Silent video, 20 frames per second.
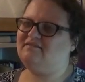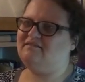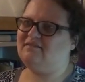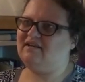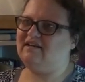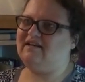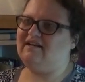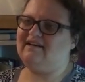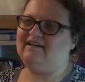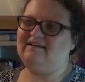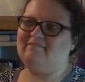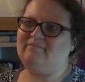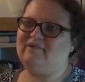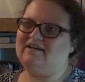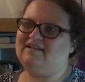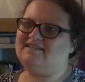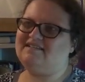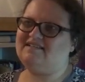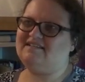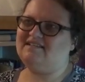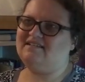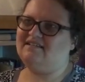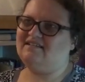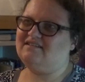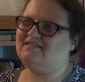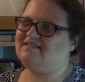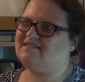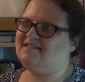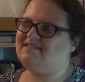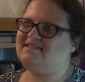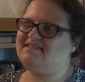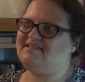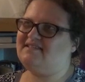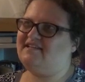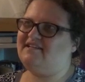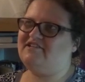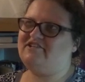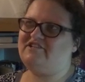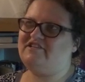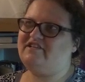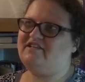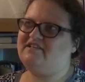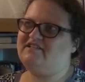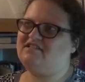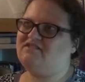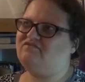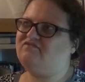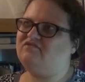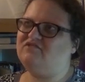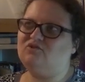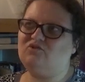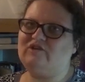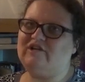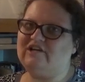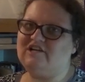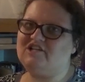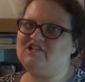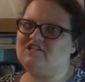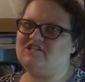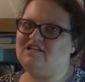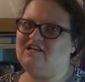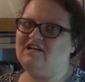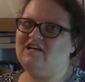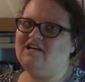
uh, but since then she has flourished.